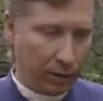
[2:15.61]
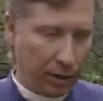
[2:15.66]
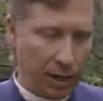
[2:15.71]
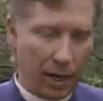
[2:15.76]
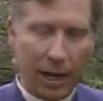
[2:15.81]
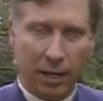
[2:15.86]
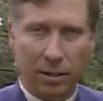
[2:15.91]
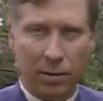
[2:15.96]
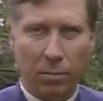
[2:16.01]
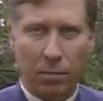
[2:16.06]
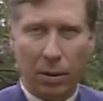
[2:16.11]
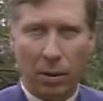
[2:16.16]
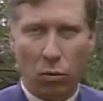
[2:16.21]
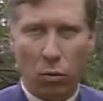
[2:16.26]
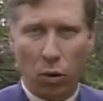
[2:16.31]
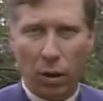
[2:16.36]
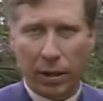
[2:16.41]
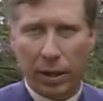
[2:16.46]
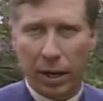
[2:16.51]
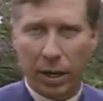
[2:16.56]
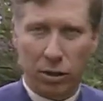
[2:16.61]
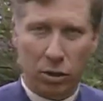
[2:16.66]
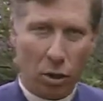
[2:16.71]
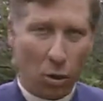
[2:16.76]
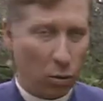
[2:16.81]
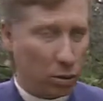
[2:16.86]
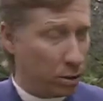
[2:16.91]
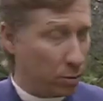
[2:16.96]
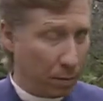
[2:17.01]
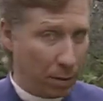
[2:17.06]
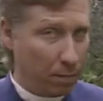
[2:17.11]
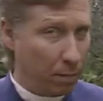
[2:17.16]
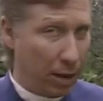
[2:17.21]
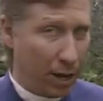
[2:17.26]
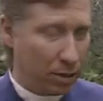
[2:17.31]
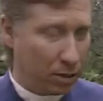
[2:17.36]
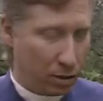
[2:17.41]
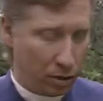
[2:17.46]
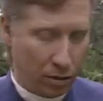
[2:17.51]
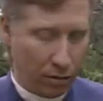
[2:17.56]
It hasn't been one that has always been
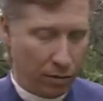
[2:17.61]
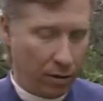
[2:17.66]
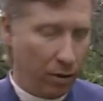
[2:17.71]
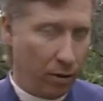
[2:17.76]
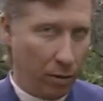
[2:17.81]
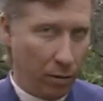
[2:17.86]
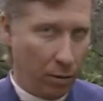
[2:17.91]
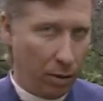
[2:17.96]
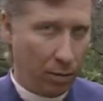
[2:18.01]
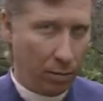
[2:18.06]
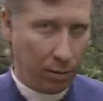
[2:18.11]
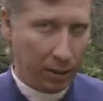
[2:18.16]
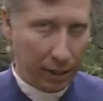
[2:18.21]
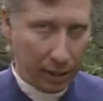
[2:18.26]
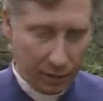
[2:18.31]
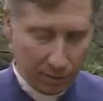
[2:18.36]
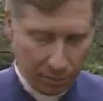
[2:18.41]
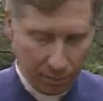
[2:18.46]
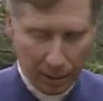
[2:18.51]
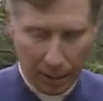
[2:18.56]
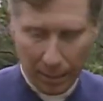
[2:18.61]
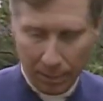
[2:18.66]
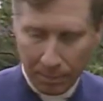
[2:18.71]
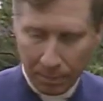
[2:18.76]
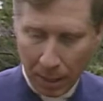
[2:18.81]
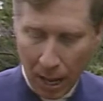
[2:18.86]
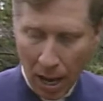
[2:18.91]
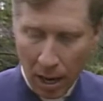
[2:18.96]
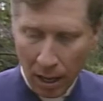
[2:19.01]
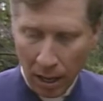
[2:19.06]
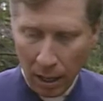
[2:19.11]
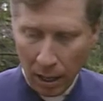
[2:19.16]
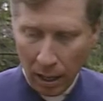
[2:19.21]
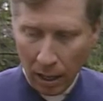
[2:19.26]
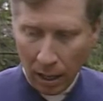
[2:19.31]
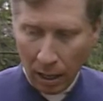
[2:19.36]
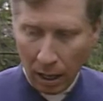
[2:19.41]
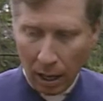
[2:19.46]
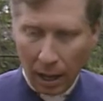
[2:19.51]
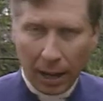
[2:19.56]
mastered very well, believe me.
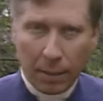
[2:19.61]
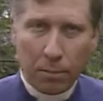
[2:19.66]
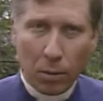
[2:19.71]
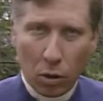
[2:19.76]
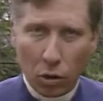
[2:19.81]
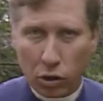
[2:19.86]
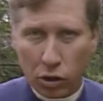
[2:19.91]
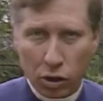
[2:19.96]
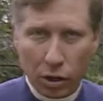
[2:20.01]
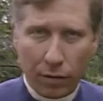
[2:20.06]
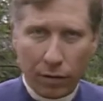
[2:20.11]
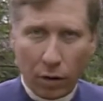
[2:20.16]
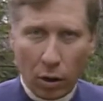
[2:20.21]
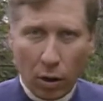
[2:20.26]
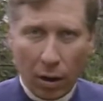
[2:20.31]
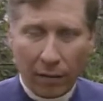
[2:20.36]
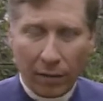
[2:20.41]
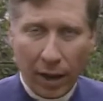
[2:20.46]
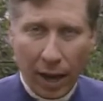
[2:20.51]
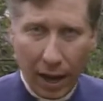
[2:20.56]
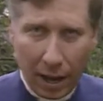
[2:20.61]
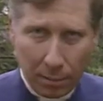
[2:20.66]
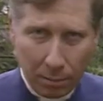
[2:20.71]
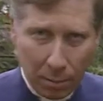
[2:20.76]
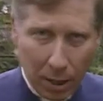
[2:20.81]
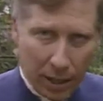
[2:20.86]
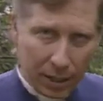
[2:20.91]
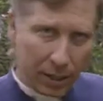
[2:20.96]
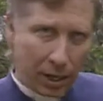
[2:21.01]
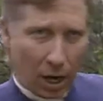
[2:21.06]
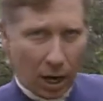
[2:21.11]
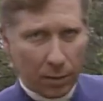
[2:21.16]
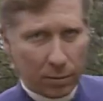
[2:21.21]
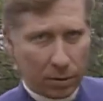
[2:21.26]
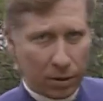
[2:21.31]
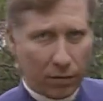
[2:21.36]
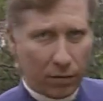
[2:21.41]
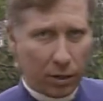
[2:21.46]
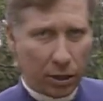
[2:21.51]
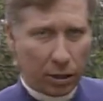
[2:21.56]
Like most of you, I've had my times
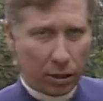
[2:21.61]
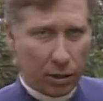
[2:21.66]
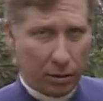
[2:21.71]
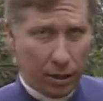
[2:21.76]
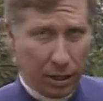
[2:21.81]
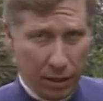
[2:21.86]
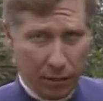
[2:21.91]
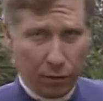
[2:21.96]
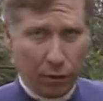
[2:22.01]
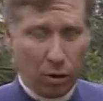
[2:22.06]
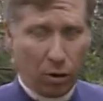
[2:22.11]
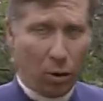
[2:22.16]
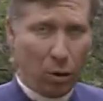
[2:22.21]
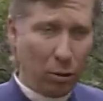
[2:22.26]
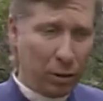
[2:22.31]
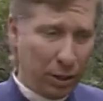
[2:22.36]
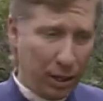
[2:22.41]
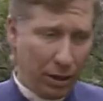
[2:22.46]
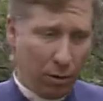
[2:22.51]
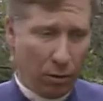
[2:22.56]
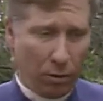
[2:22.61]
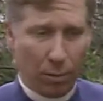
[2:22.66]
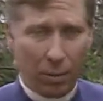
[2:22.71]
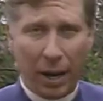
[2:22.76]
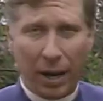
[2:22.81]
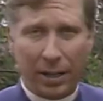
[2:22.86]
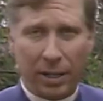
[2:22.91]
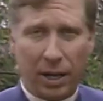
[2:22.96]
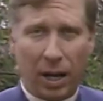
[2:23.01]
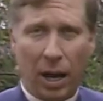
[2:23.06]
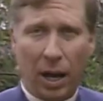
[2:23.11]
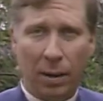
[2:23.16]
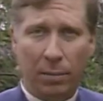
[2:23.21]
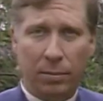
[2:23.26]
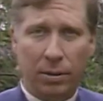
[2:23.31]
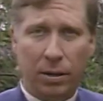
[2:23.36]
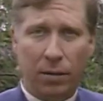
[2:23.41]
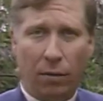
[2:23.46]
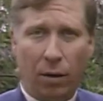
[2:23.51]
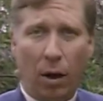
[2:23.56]
of difficulty or my
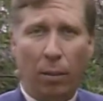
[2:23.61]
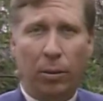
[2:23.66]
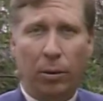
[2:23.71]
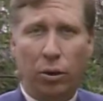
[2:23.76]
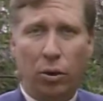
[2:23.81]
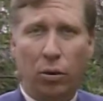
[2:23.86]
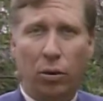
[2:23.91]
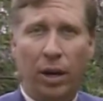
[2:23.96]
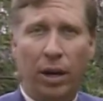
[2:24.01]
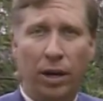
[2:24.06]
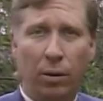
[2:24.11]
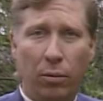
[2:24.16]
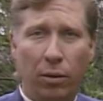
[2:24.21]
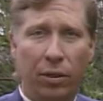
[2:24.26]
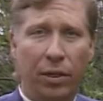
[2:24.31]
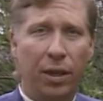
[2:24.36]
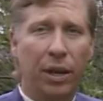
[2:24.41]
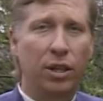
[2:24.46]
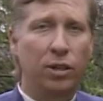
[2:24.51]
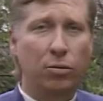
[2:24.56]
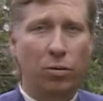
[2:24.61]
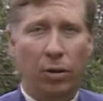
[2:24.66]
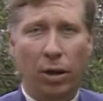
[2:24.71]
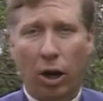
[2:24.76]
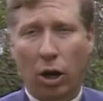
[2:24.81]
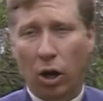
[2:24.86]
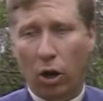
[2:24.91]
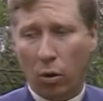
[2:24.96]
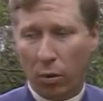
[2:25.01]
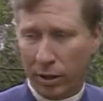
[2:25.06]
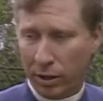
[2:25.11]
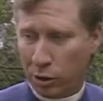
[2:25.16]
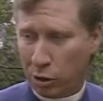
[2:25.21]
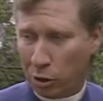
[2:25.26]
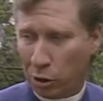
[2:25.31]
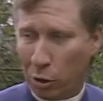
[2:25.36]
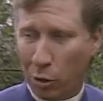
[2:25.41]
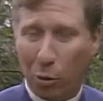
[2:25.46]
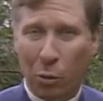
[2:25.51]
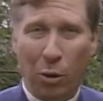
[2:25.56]
times of opportunity where things were not going
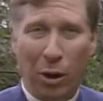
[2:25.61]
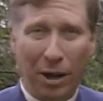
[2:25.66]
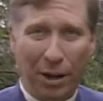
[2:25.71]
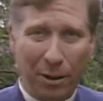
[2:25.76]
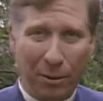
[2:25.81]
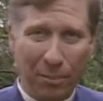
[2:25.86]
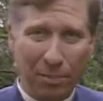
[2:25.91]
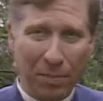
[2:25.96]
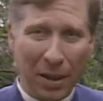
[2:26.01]
so well.